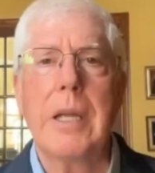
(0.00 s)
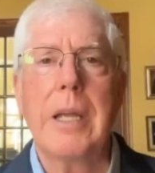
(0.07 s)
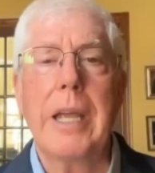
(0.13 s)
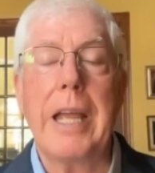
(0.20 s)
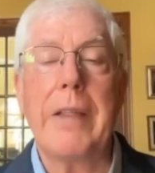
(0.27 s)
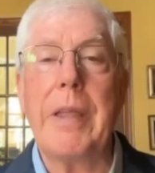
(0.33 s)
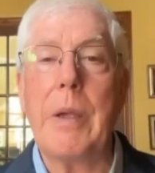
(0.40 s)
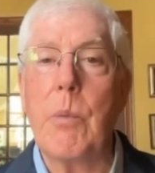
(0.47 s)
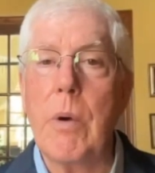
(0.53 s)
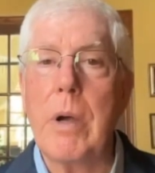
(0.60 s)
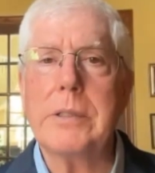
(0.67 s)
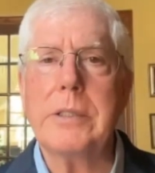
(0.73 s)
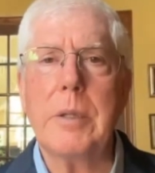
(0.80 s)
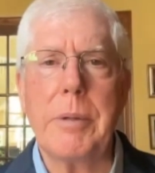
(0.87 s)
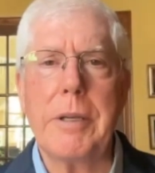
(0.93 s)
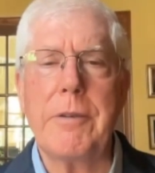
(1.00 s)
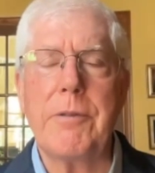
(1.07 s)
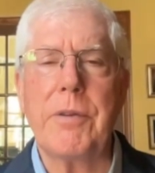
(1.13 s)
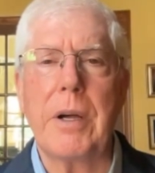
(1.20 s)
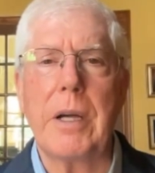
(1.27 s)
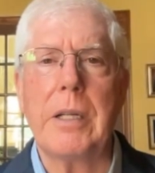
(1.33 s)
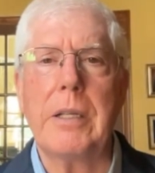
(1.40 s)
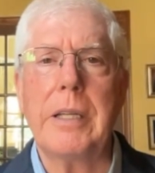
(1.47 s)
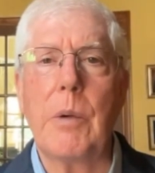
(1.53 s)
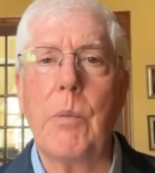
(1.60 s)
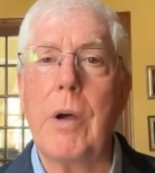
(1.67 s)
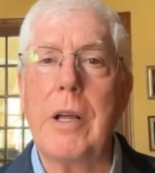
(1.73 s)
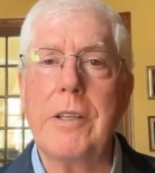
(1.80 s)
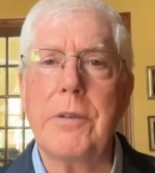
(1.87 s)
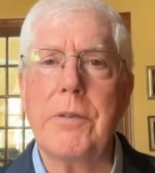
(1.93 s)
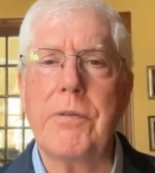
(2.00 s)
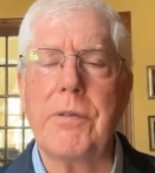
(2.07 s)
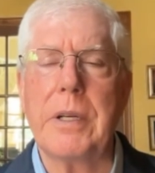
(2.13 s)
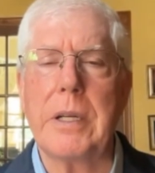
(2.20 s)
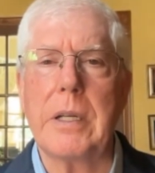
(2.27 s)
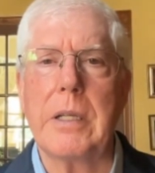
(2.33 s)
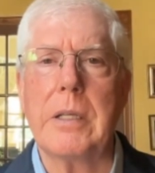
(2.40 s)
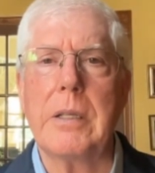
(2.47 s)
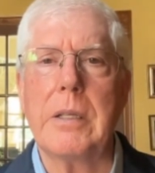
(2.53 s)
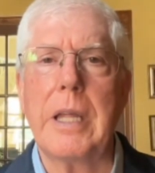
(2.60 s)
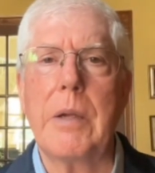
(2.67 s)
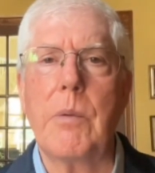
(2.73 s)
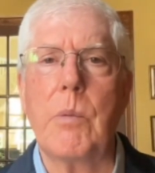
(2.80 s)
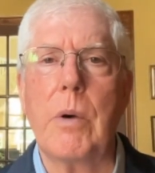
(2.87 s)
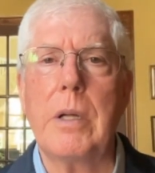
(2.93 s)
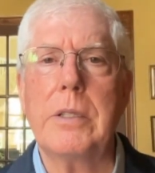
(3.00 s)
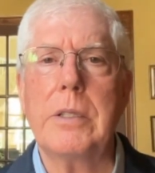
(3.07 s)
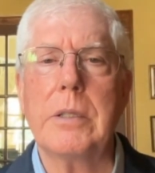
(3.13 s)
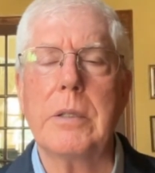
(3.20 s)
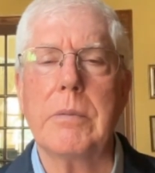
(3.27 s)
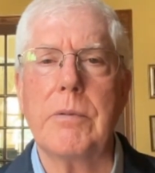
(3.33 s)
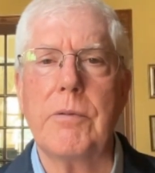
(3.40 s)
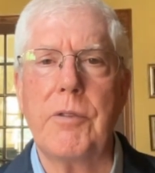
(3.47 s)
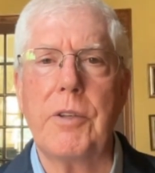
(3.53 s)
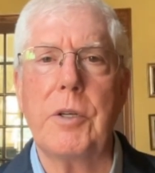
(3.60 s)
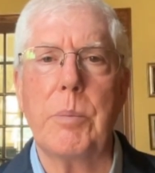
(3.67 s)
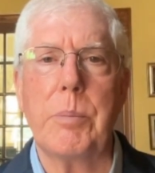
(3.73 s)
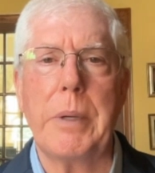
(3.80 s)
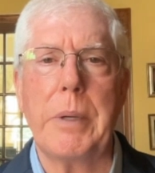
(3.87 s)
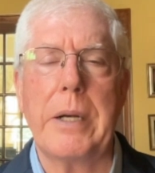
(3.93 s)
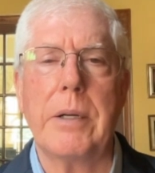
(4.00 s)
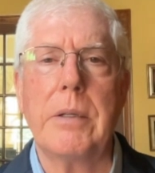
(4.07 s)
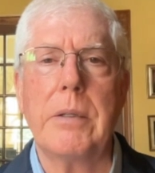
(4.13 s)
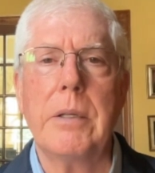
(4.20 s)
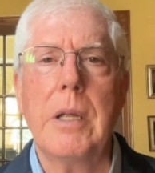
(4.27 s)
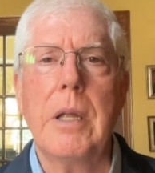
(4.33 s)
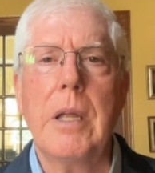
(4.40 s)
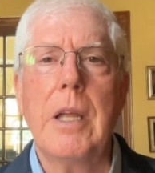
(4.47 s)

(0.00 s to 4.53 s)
And they want to be fine. They want to fit in. They want to feel better.